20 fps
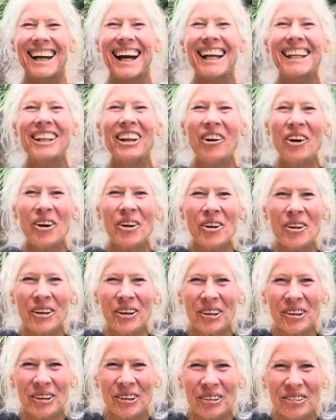
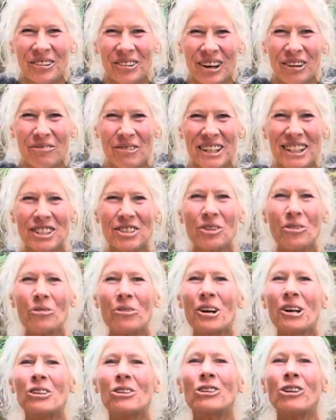Hello. We talk
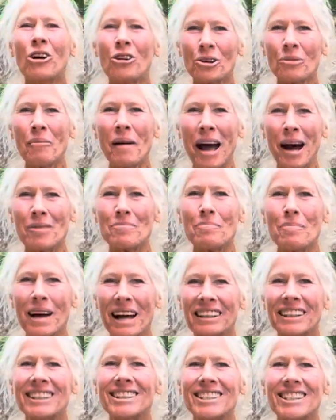a lot about
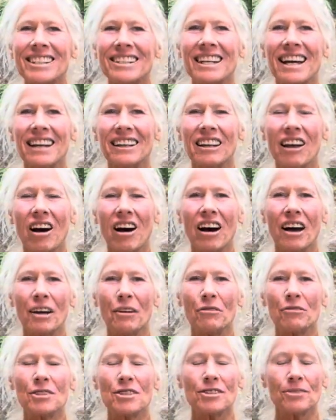balance in our
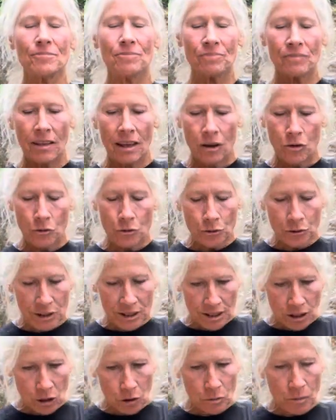lives.
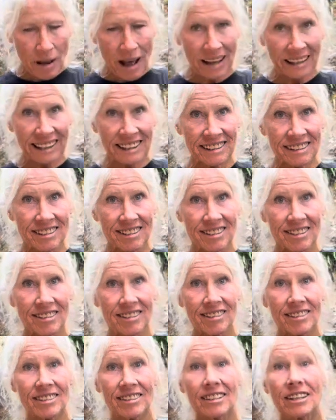Physical balance,
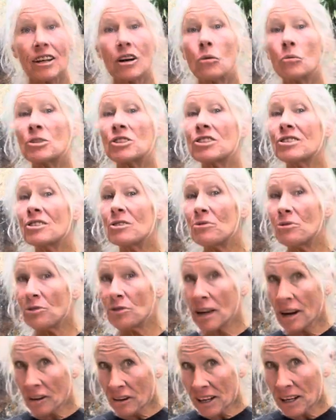which is a
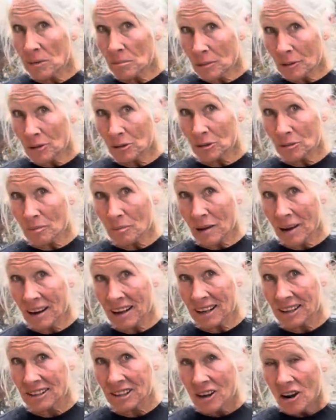very important
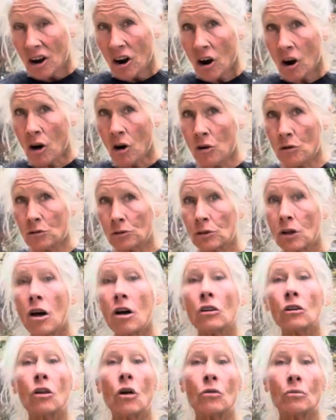part of
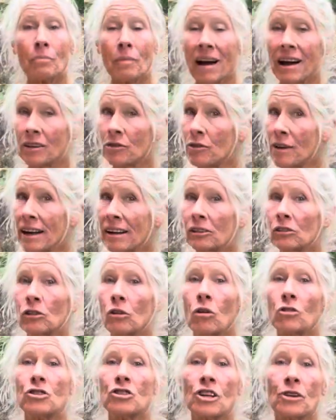our
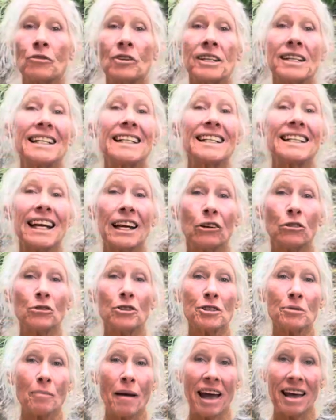longevity and health
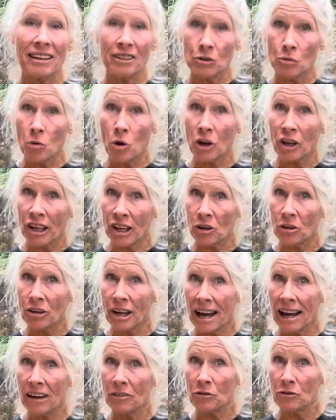span, is working on
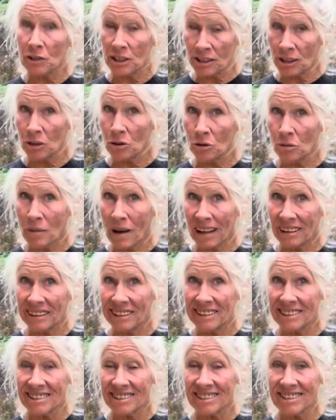our physical
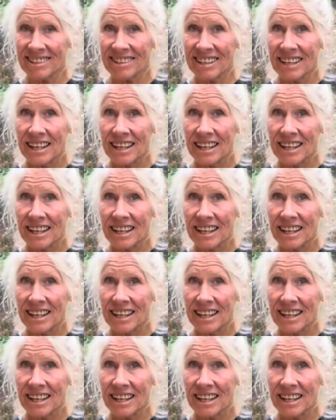balance.